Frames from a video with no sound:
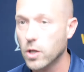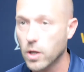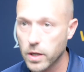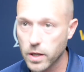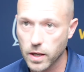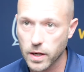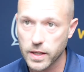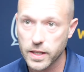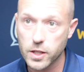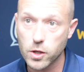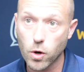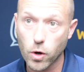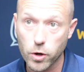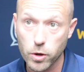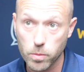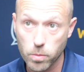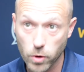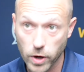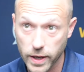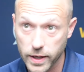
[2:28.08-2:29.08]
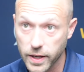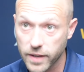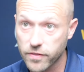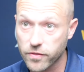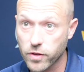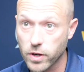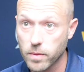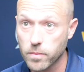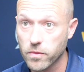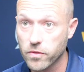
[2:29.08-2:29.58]
Igor Hubueña
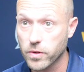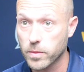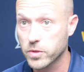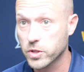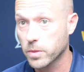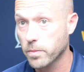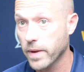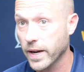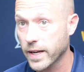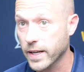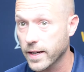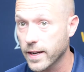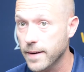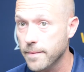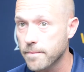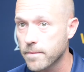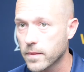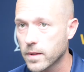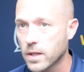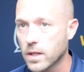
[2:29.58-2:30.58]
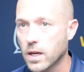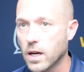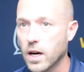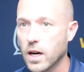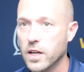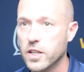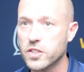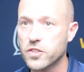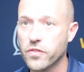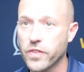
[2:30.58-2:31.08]
from
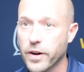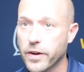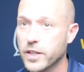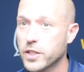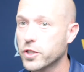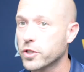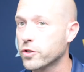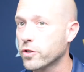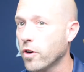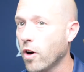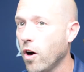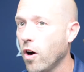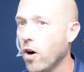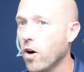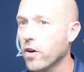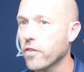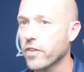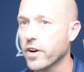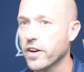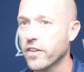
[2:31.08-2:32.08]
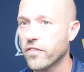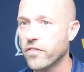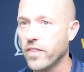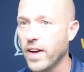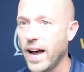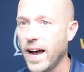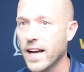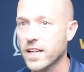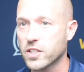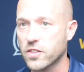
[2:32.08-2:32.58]
Chemeketa is very strong, very
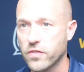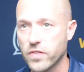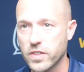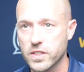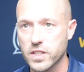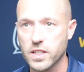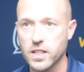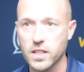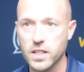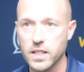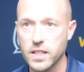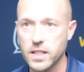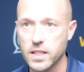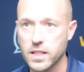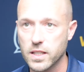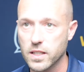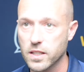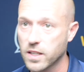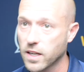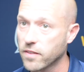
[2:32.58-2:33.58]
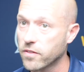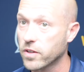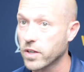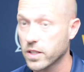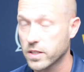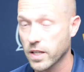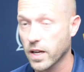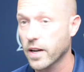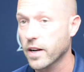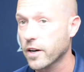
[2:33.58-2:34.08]
fast. Physically, he can cover a
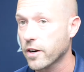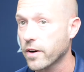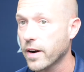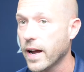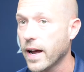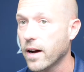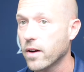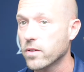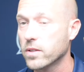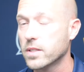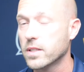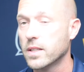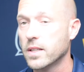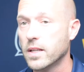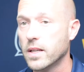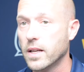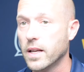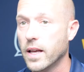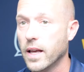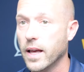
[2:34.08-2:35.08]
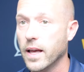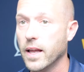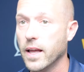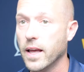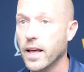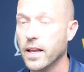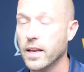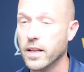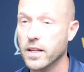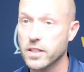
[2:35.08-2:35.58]
ton of ground
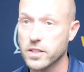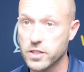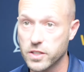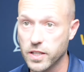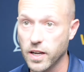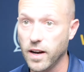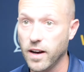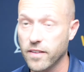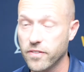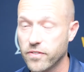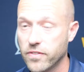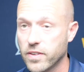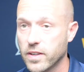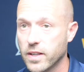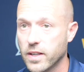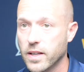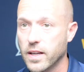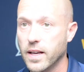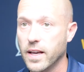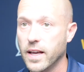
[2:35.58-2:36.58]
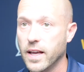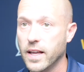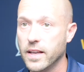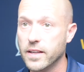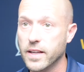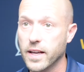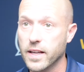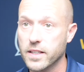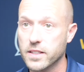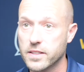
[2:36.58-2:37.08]
and is tough. And
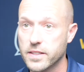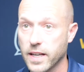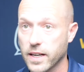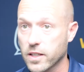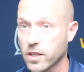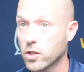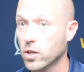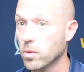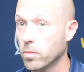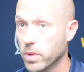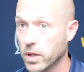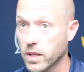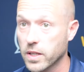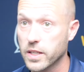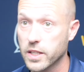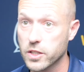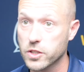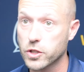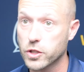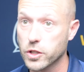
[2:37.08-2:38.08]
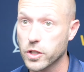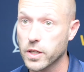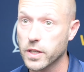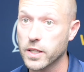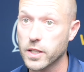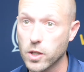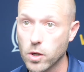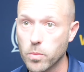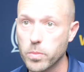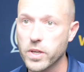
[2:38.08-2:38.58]
yet his technical ability is good.
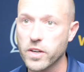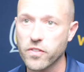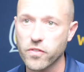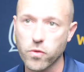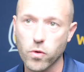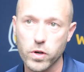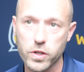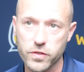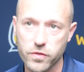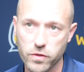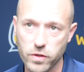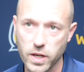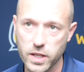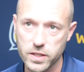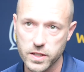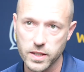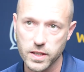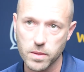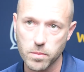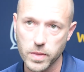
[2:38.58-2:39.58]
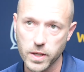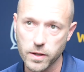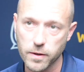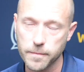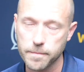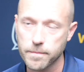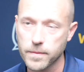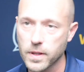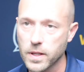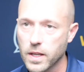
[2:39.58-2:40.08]
He'll be a force for us in the middle.
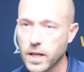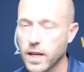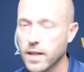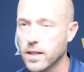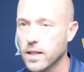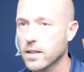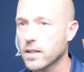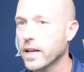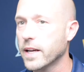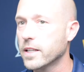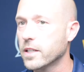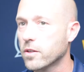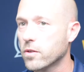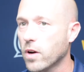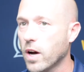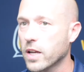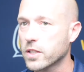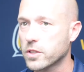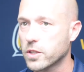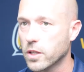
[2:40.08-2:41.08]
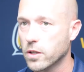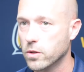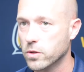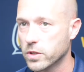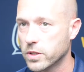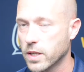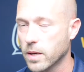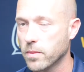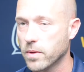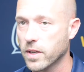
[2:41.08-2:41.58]
And then Langdon Roscoe,
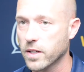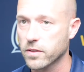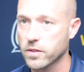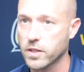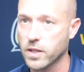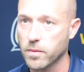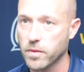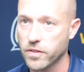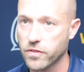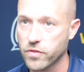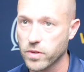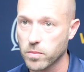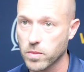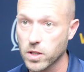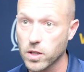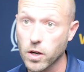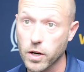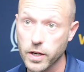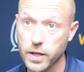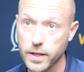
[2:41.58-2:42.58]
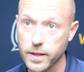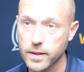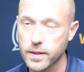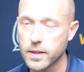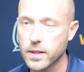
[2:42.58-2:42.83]
who's coming from Clark,